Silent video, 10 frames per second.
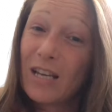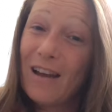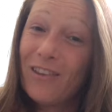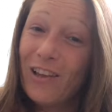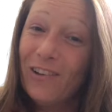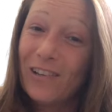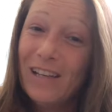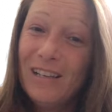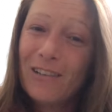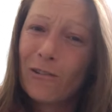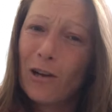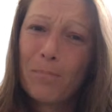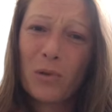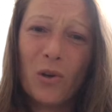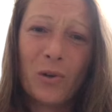download or
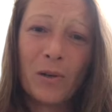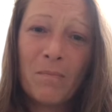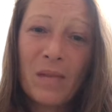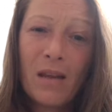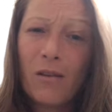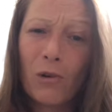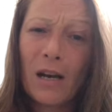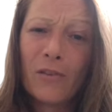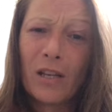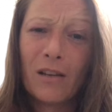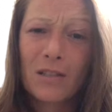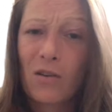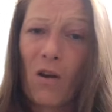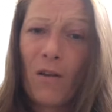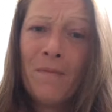upload or whatever the hell it's
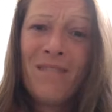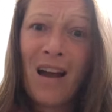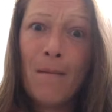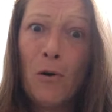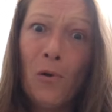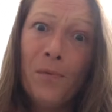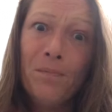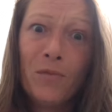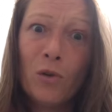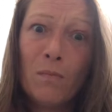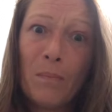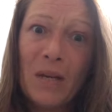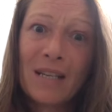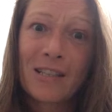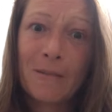called. I'm old, doing my
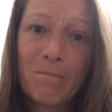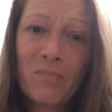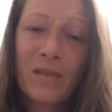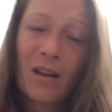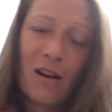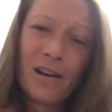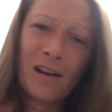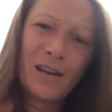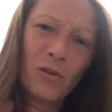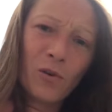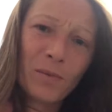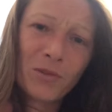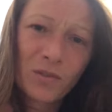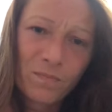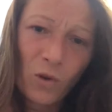best. All right, I ain't old. I'm
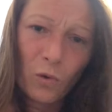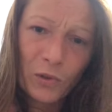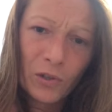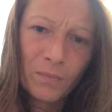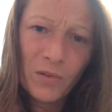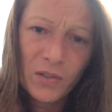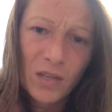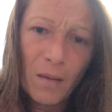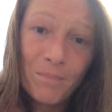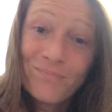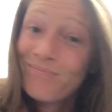just older than some.